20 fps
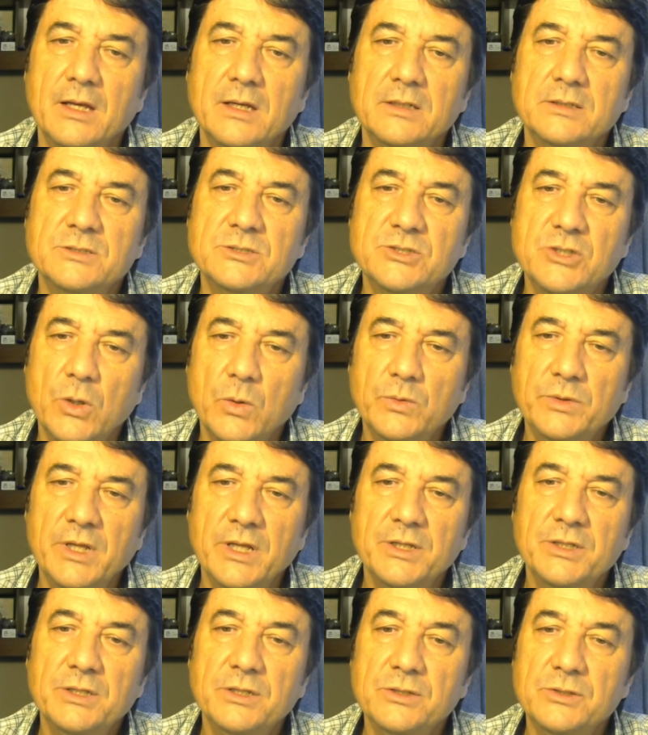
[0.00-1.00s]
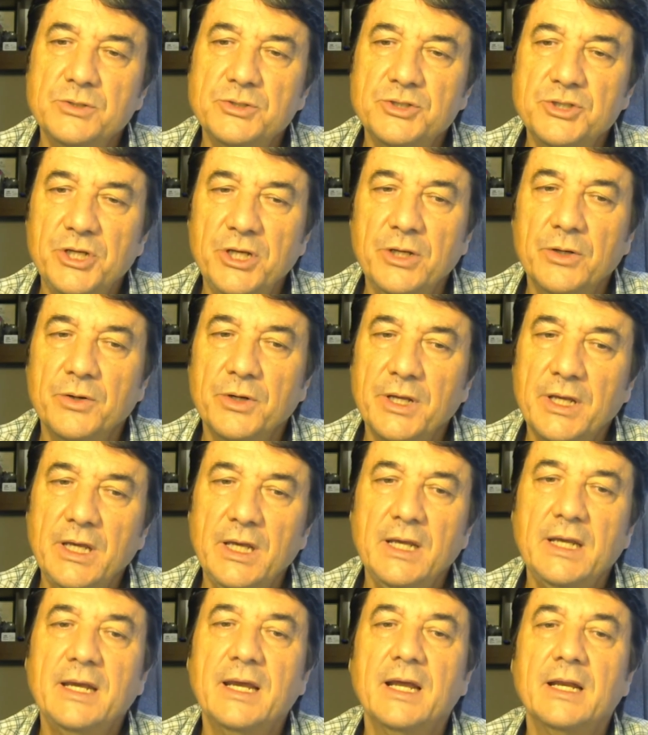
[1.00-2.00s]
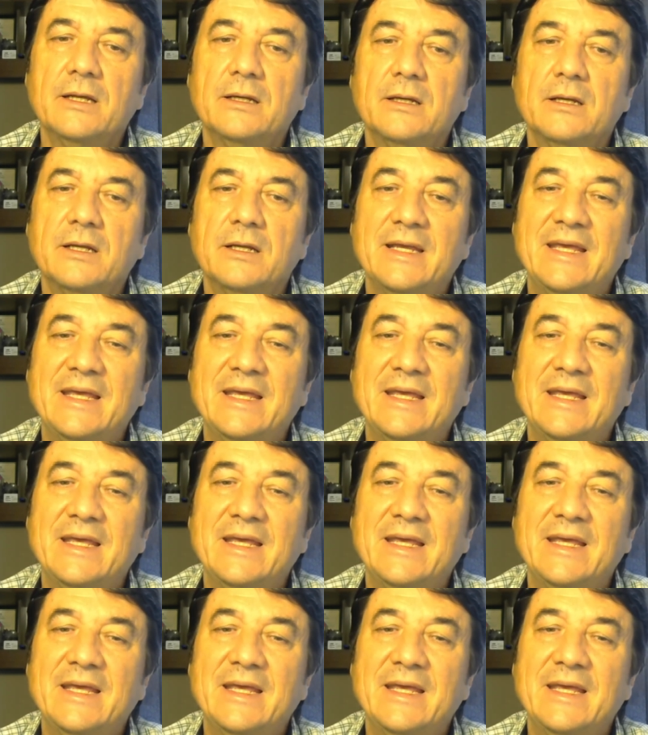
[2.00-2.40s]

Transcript: so that she or he can